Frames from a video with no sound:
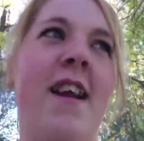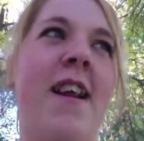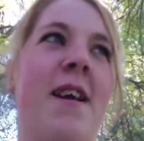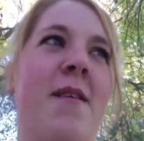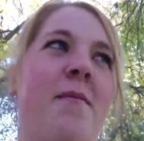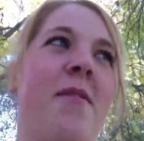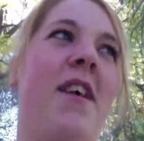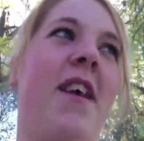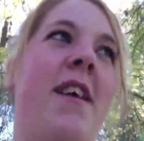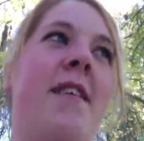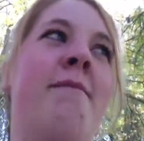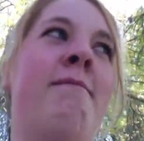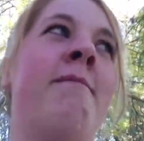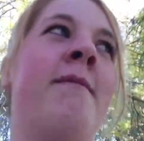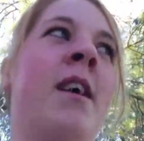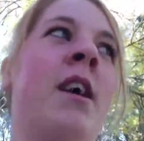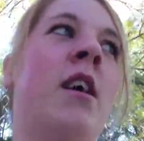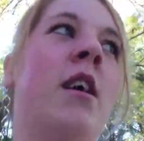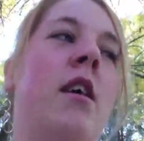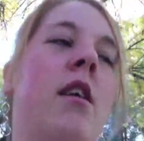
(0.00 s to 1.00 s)
And I'm like,
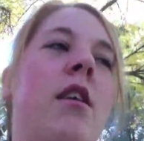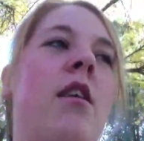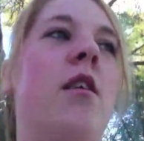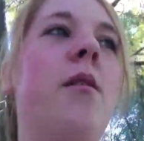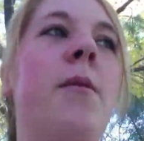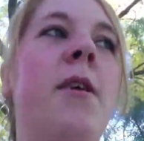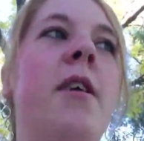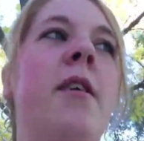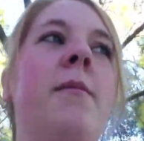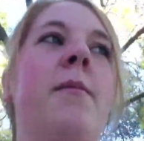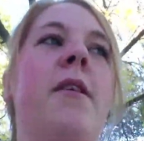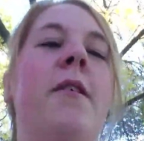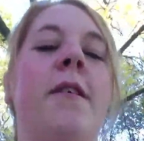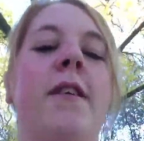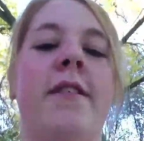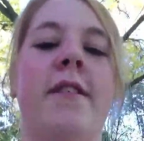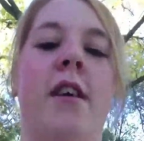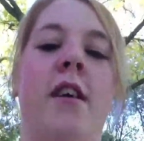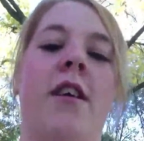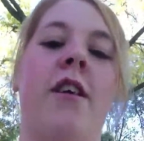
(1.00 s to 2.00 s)
No, mom, no,
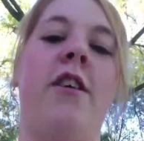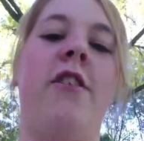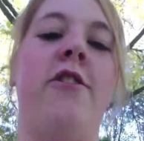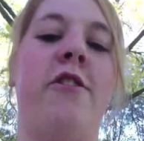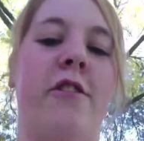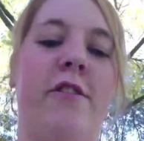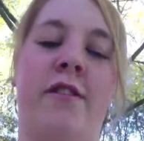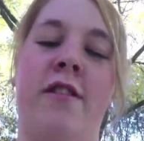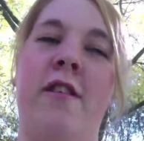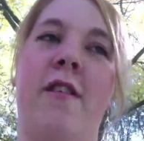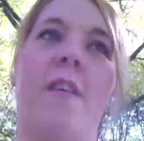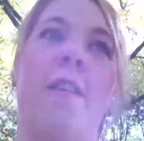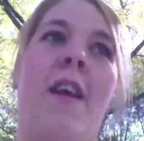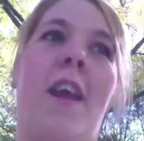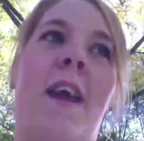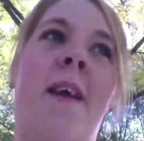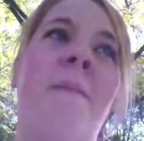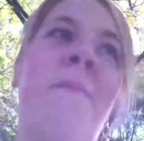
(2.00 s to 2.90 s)
he's not. He's just an